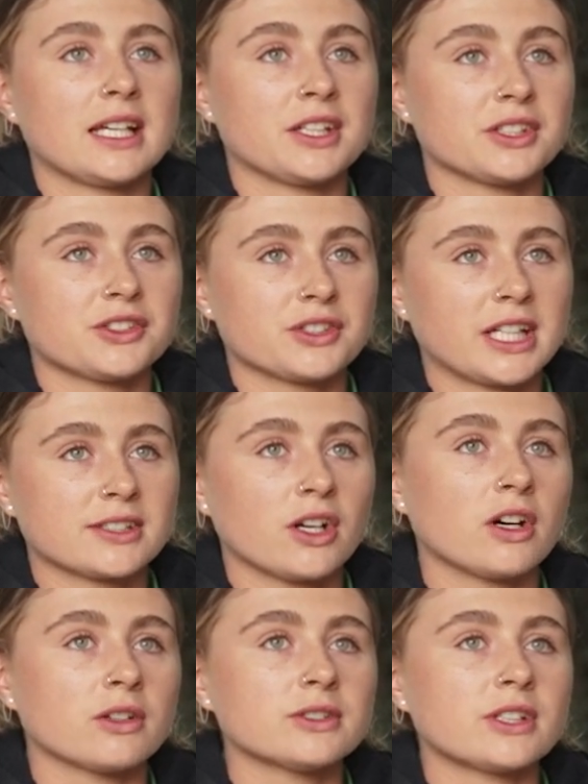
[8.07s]
industry as a
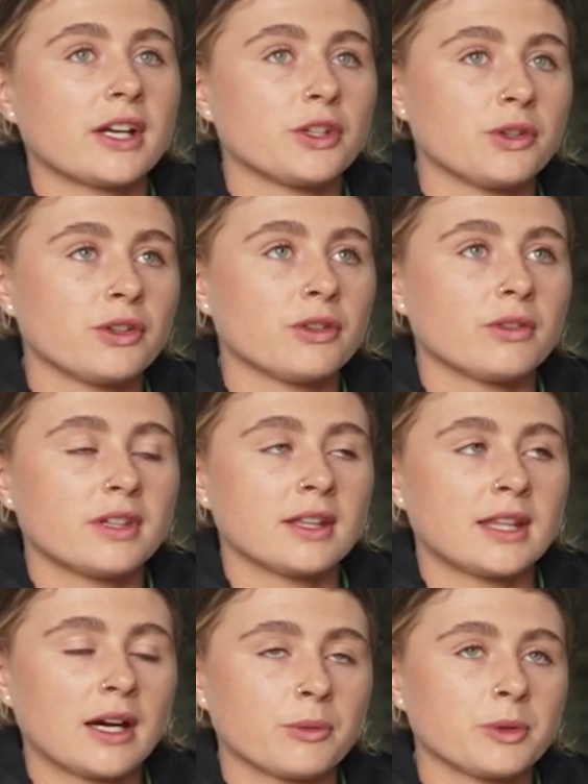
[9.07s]
whole so I knew
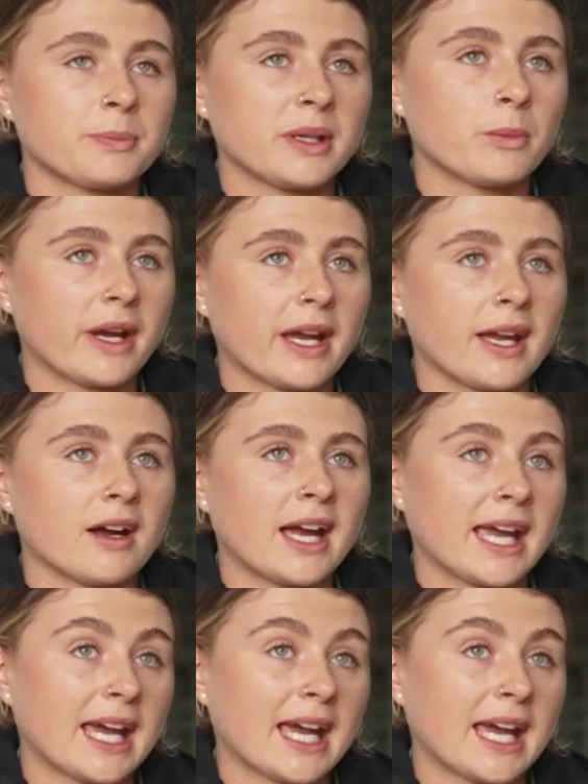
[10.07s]
that that would be where I